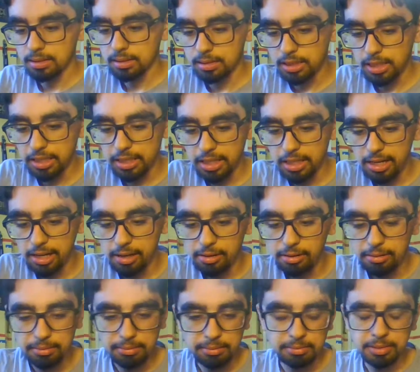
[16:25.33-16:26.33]
take
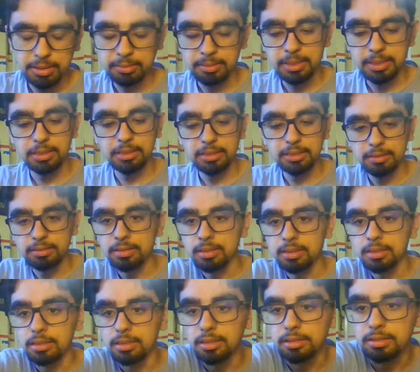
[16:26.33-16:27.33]
out, what am I even
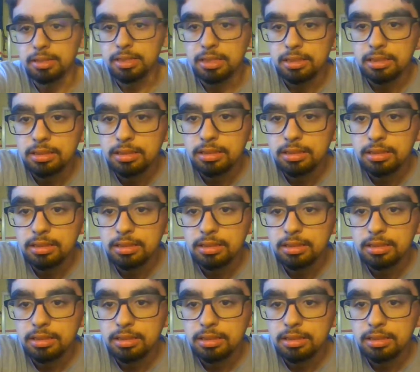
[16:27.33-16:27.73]
doing?